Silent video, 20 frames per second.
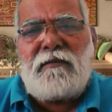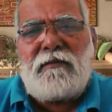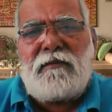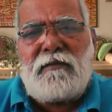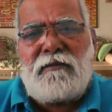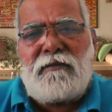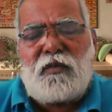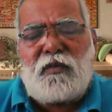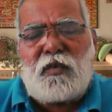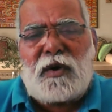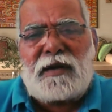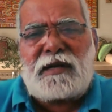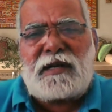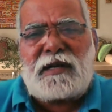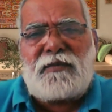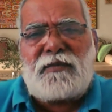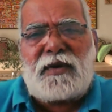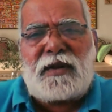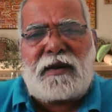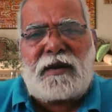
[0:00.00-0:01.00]

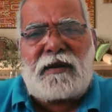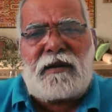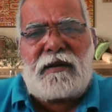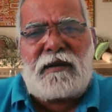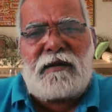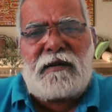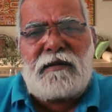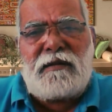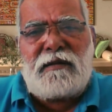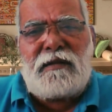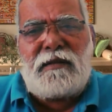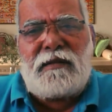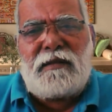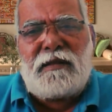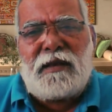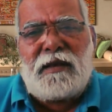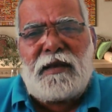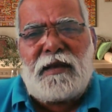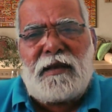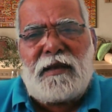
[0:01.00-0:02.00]
Whatever
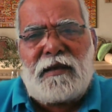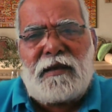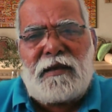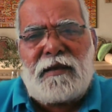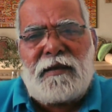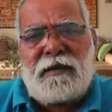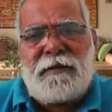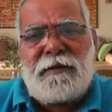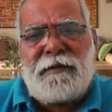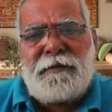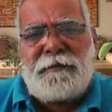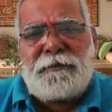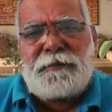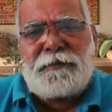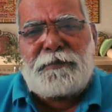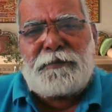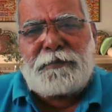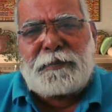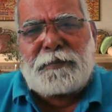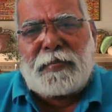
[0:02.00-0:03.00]
the
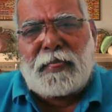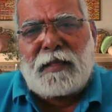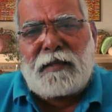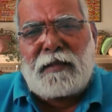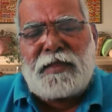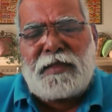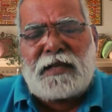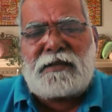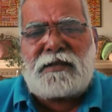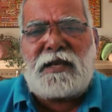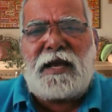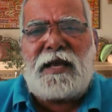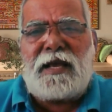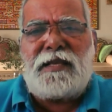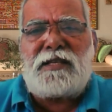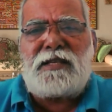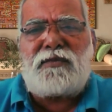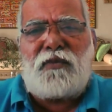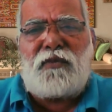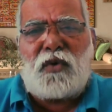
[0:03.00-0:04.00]
Dasha
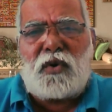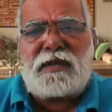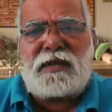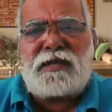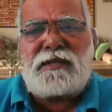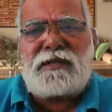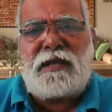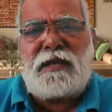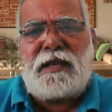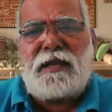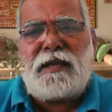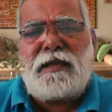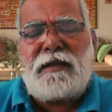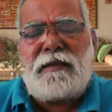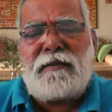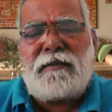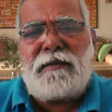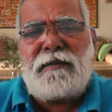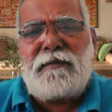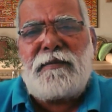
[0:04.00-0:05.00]
is focusing,
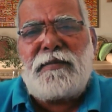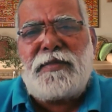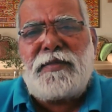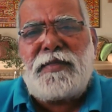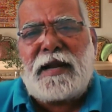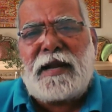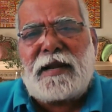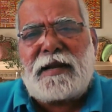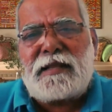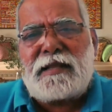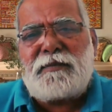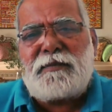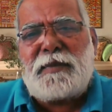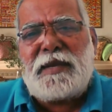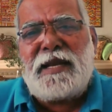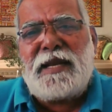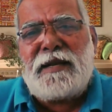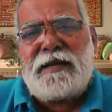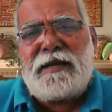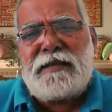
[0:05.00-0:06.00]
that is
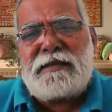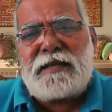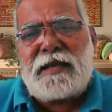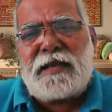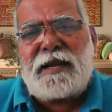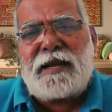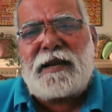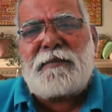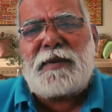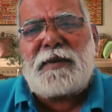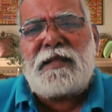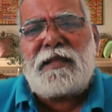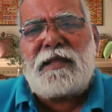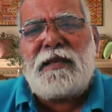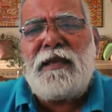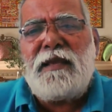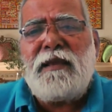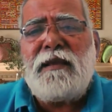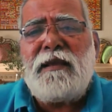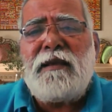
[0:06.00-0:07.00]
being decided by
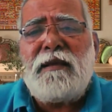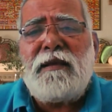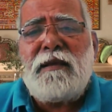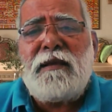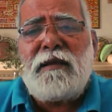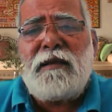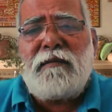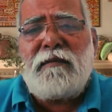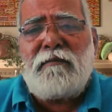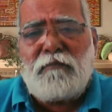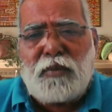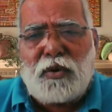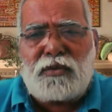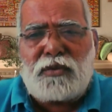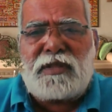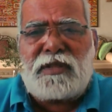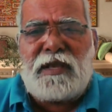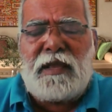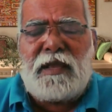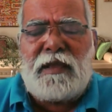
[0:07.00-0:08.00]
the
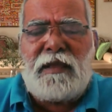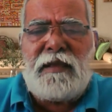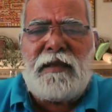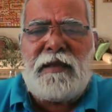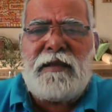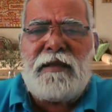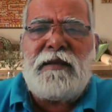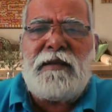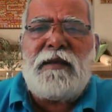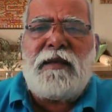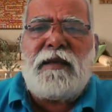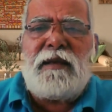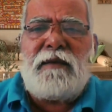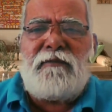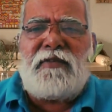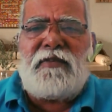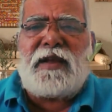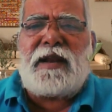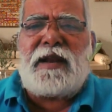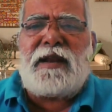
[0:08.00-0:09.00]
bhukti.
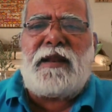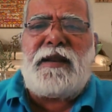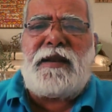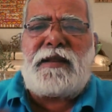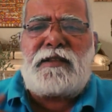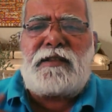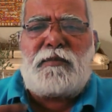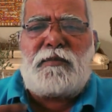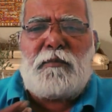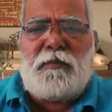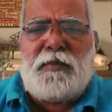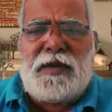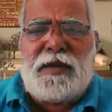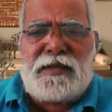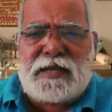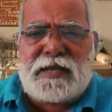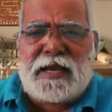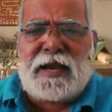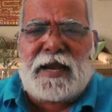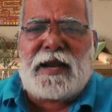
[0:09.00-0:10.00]
When it is
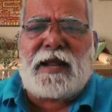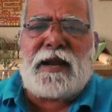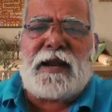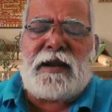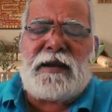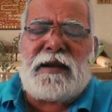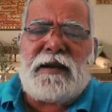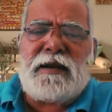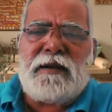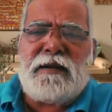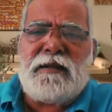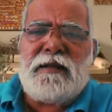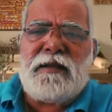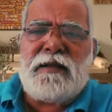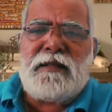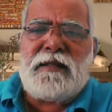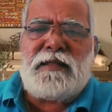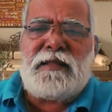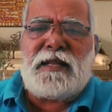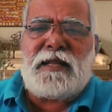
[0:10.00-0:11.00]
decided,
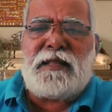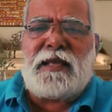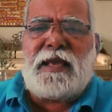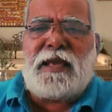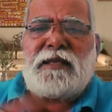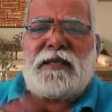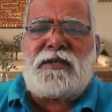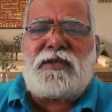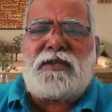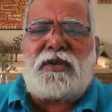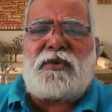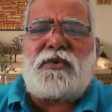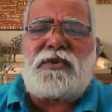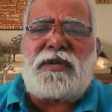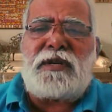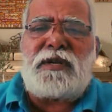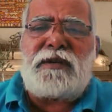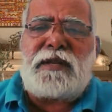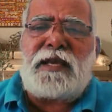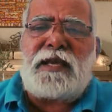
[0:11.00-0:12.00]
then the
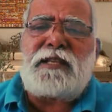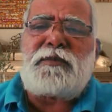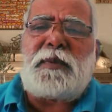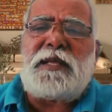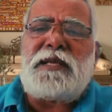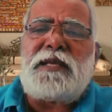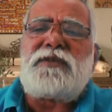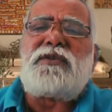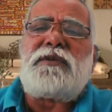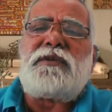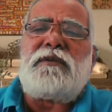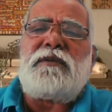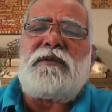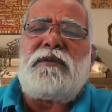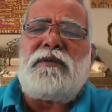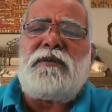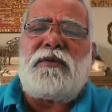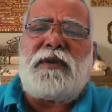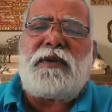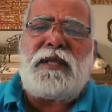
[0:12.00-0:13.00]
execution takes place
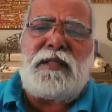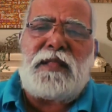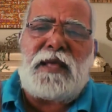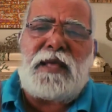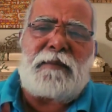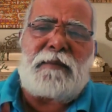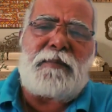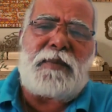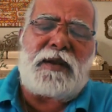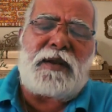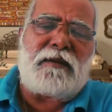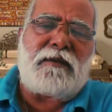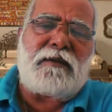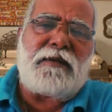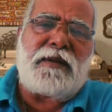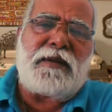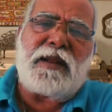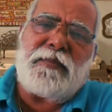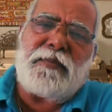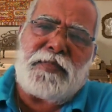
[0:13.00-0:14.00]
during that particular
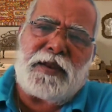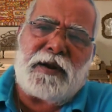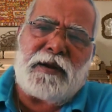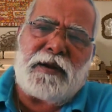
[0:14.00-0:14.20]
antra.